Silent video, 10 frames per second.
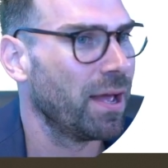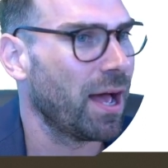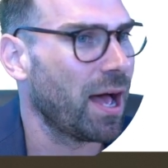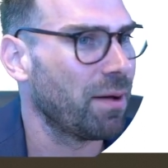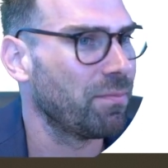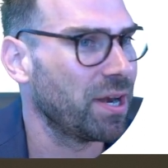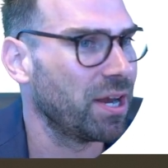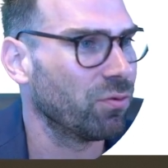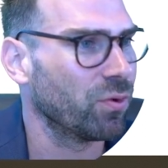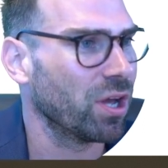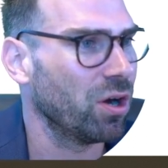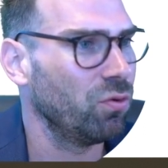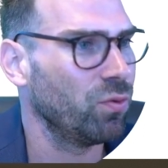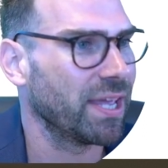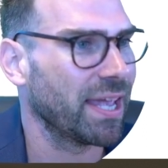And here we
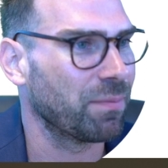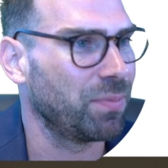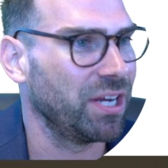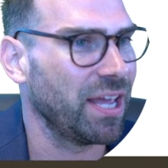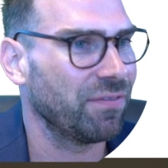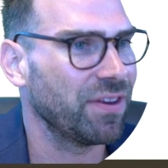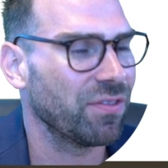go. We can get a PDF.